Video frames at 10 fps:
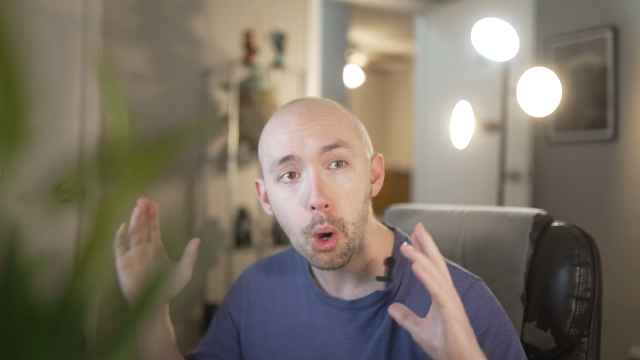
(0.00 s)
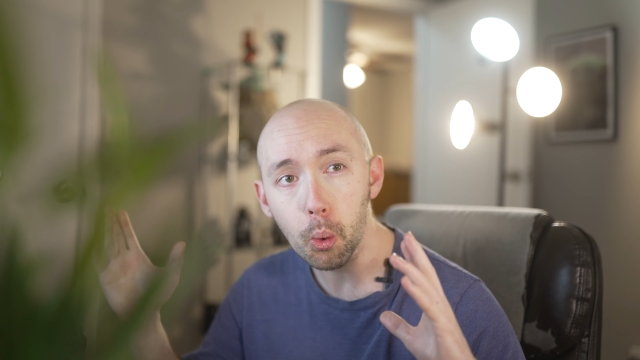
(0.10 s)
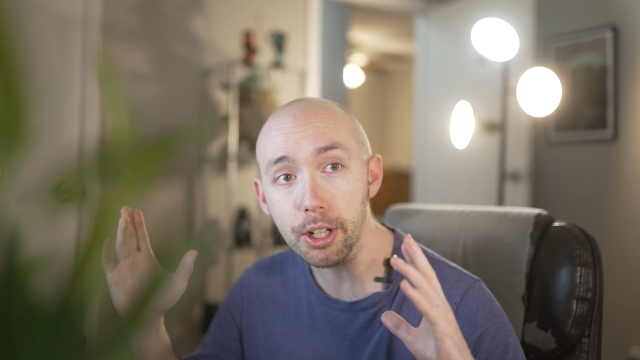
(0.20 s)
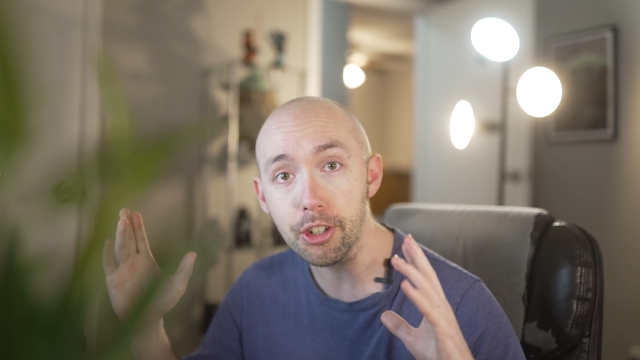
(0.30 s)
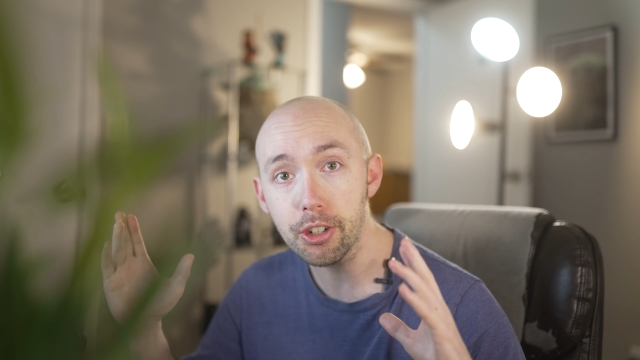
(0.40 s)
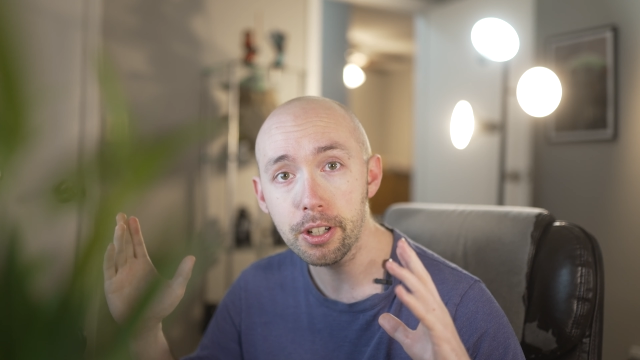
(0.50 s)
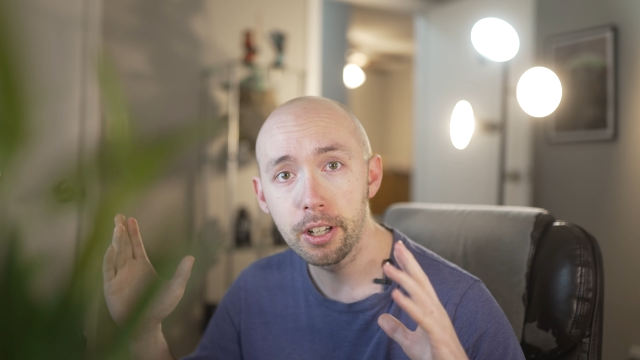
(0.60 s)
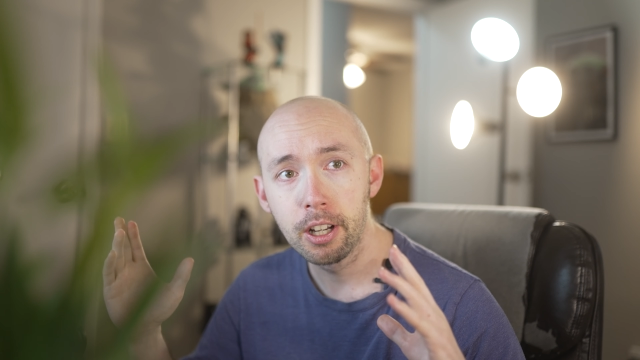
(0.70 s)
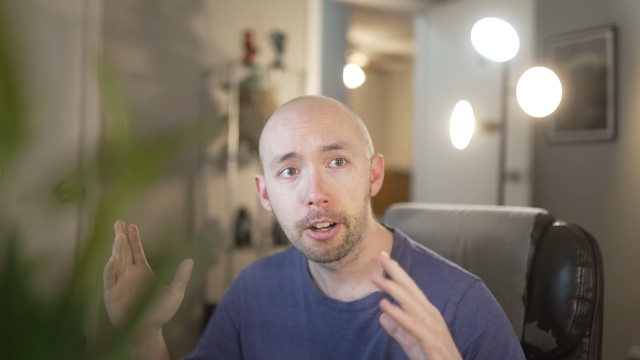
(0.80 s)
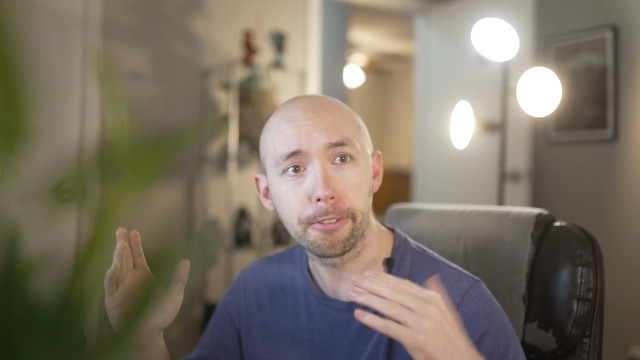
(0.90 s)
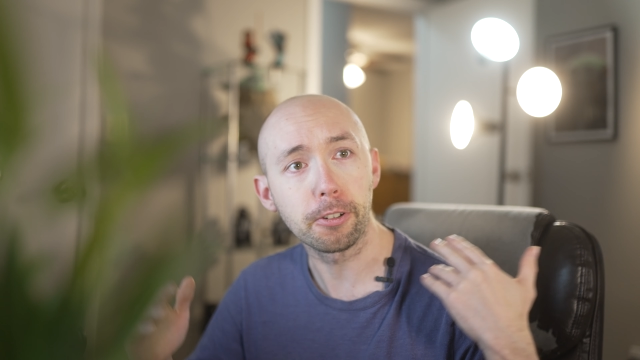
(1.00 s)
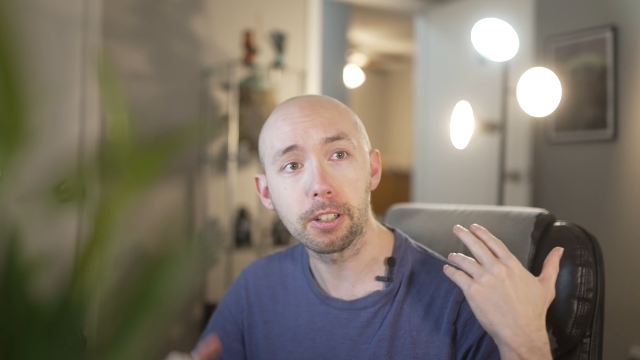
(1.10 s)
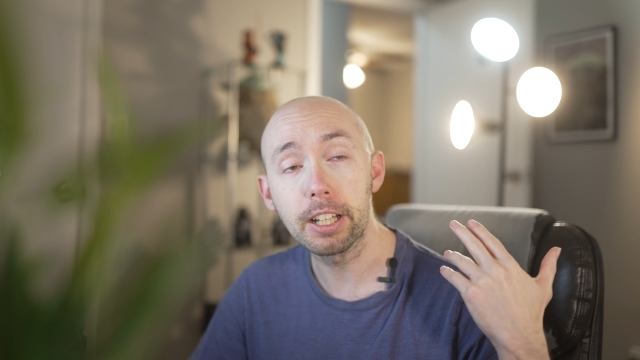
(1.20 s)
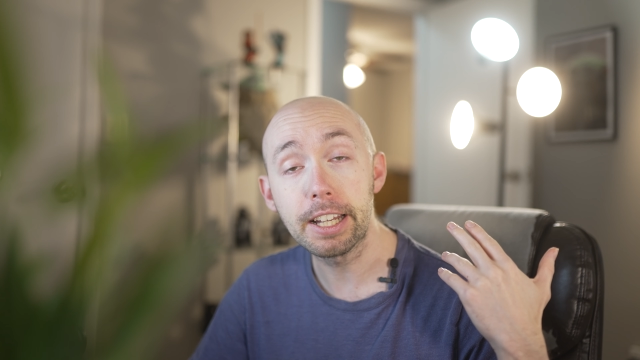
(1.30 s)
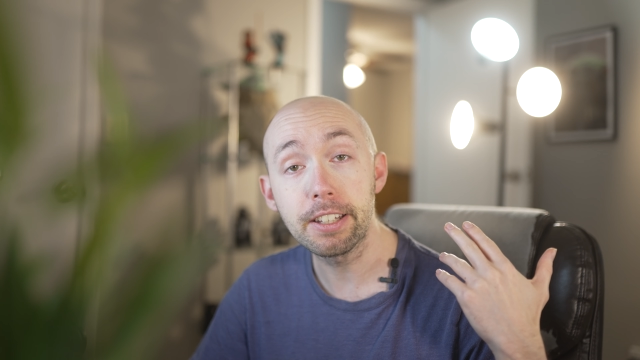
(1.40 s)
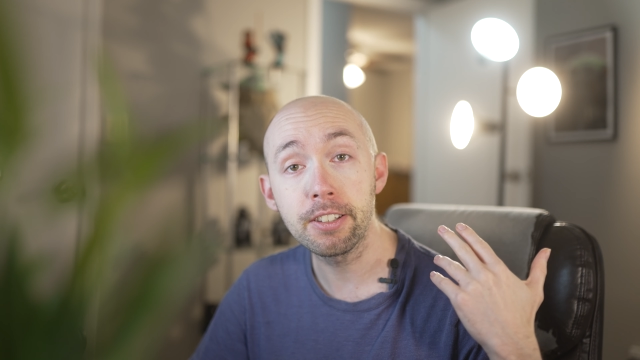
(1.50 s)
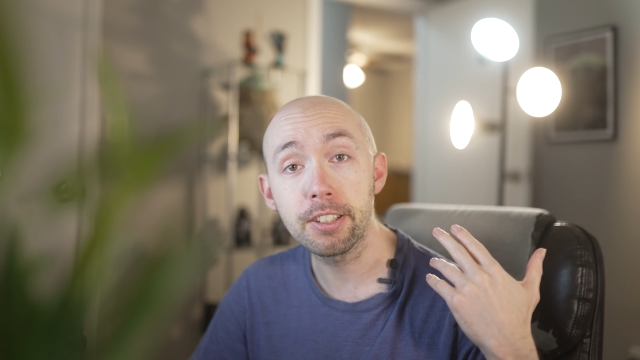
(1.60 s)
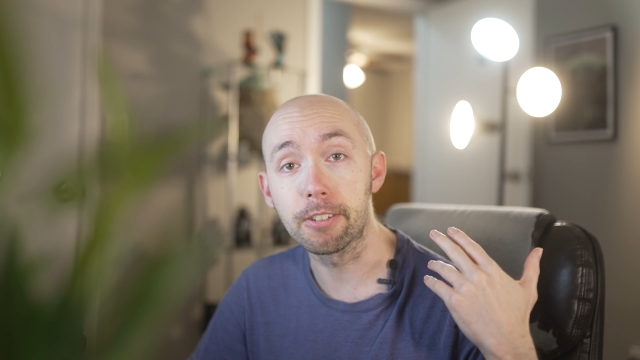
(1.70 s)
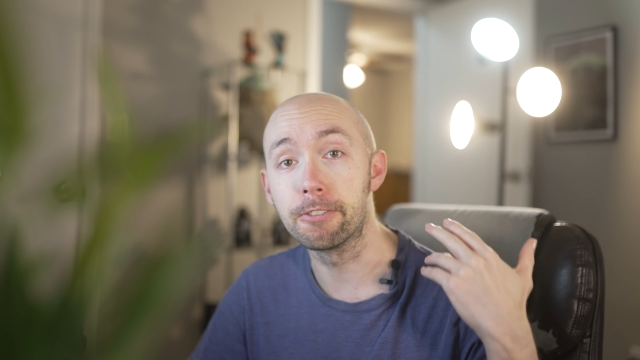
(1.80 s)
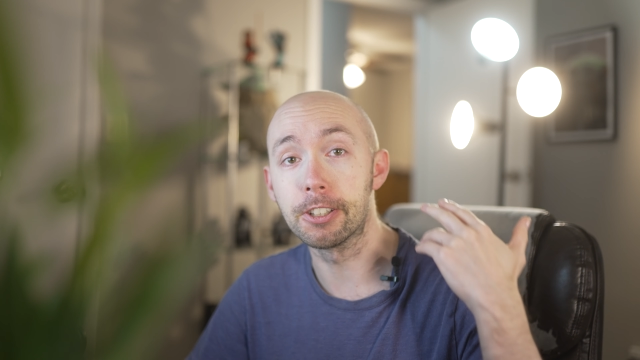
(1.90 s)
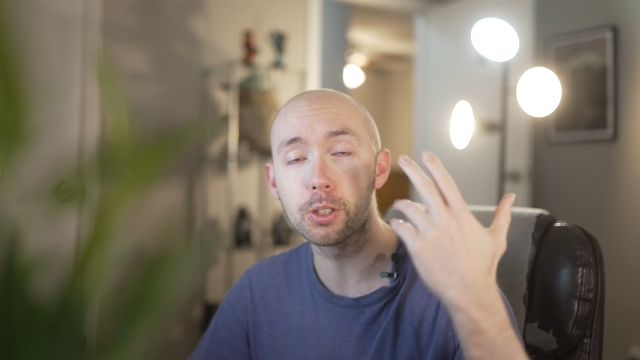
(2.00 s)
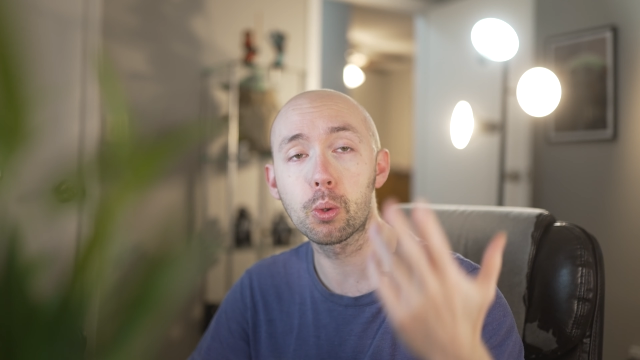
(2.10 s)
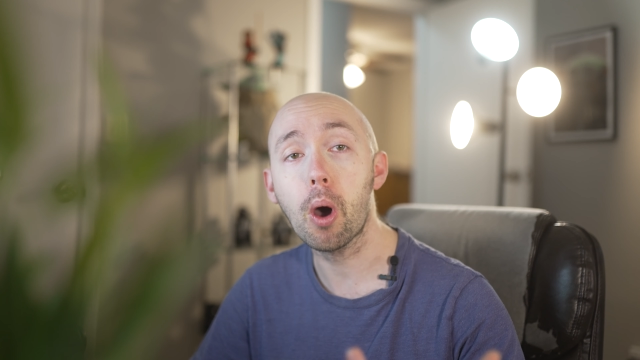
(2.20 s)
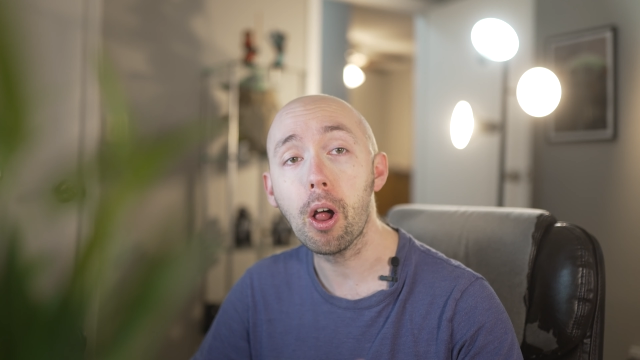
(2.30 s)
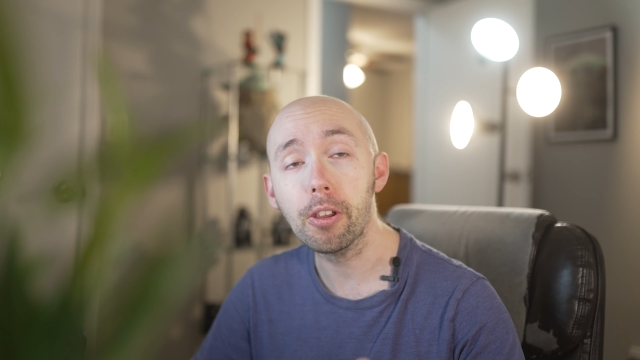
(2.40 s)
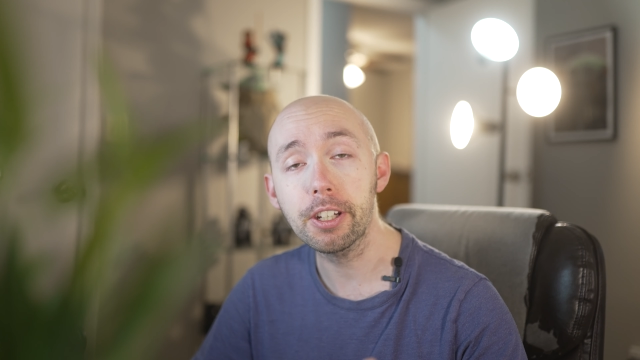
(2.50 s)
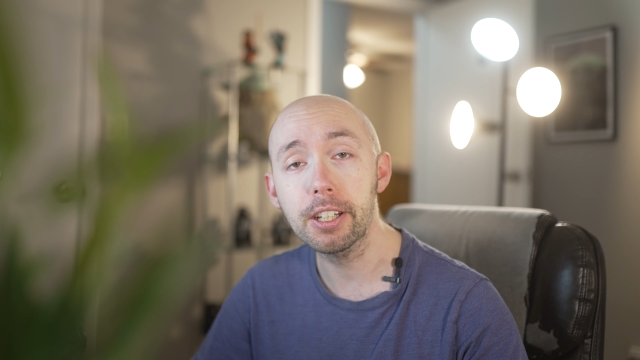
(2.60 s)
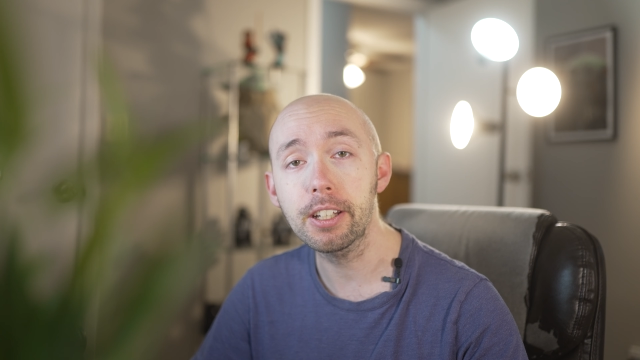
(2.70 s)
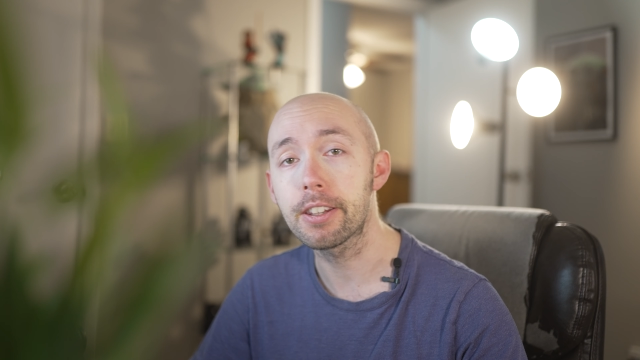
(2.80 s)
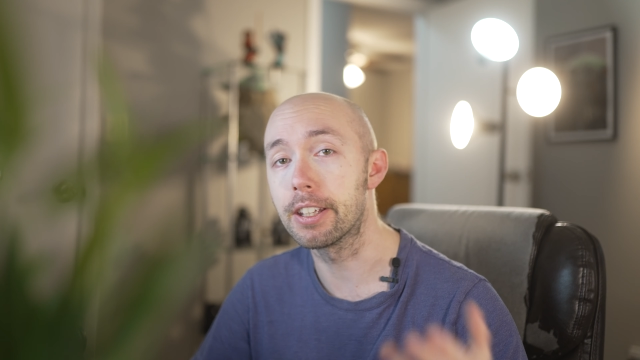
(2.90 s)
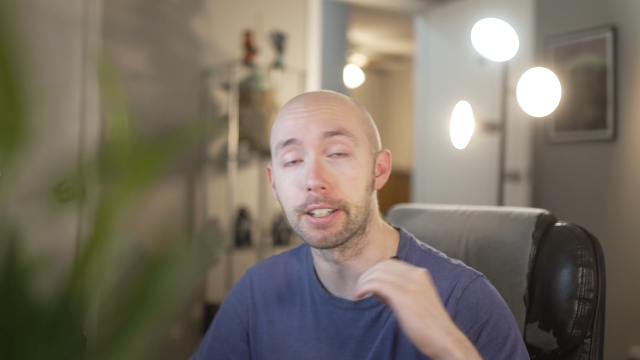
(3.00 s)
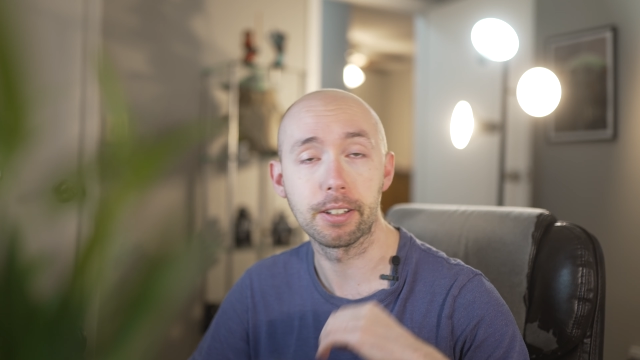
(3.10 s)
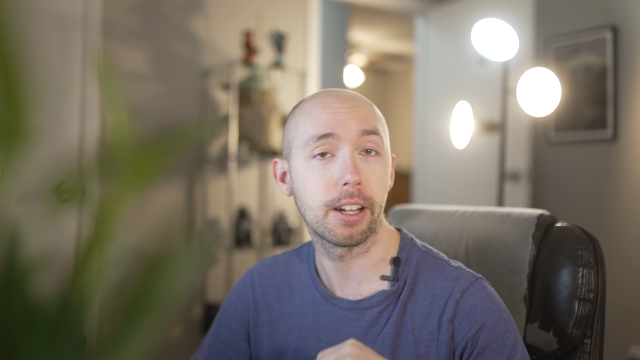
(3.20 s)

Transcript: which for a lens of this quality that